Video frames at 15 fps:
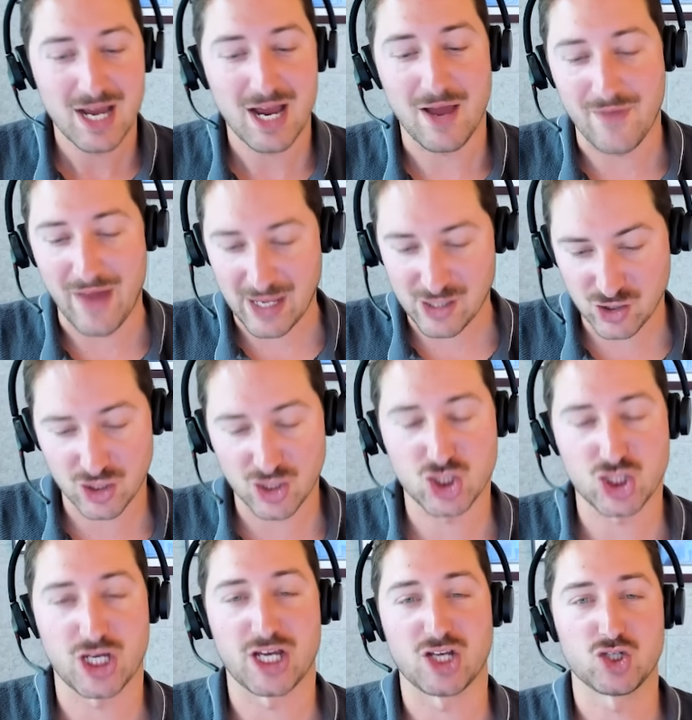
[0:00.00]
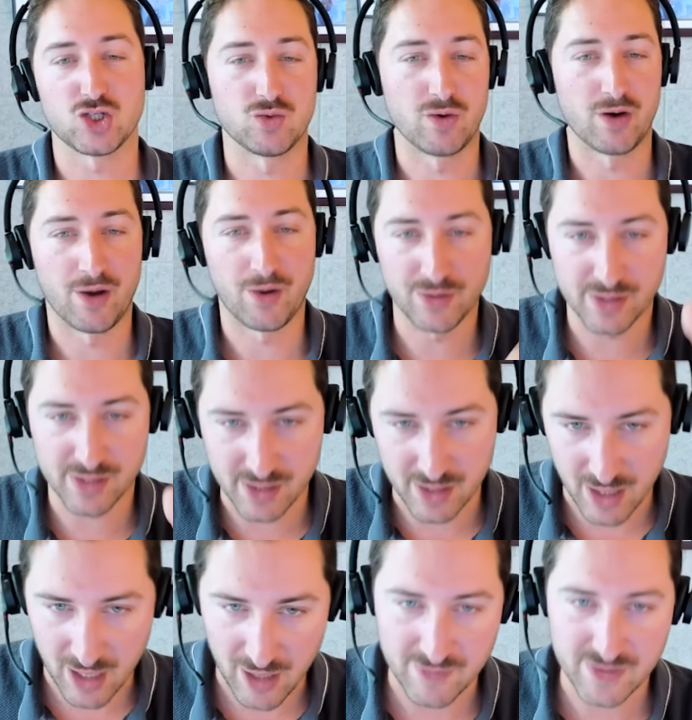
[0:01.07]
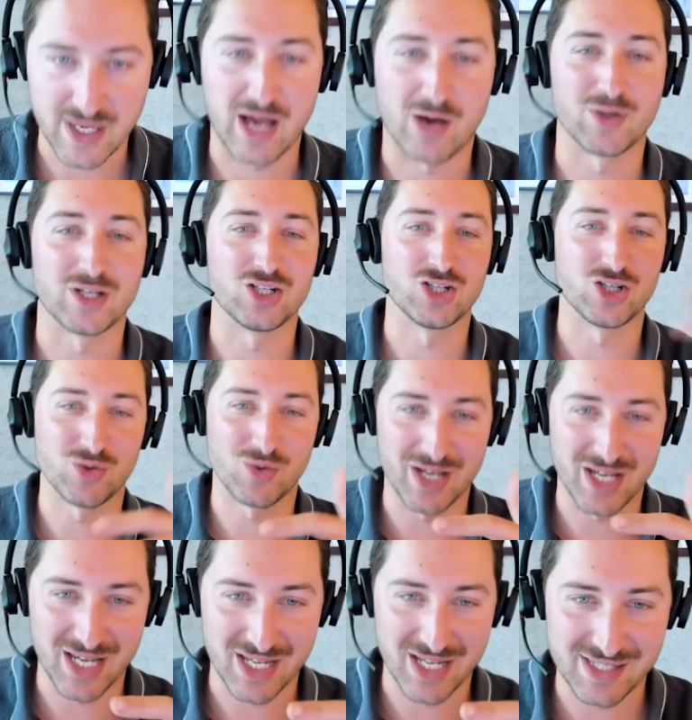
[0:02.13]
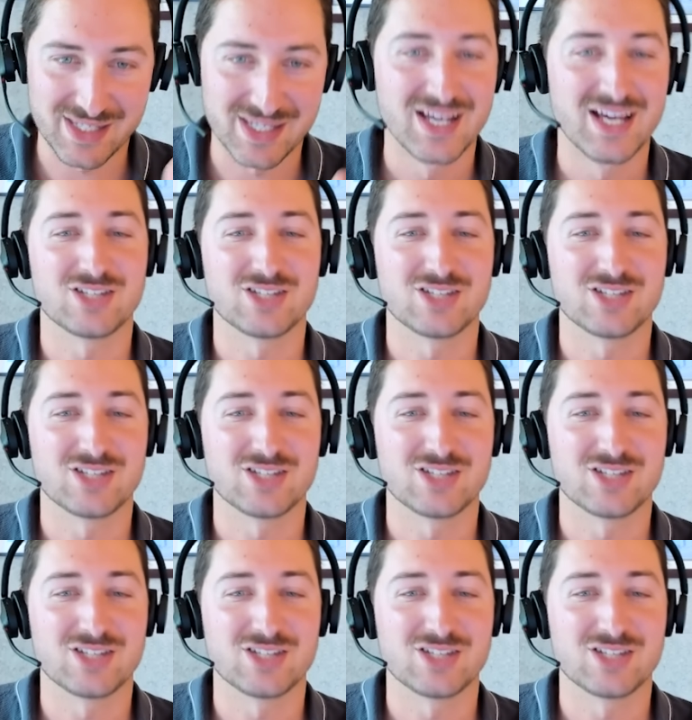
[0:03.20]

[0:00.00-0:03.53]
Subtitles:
And that's going to change who owns stuff, how we do it.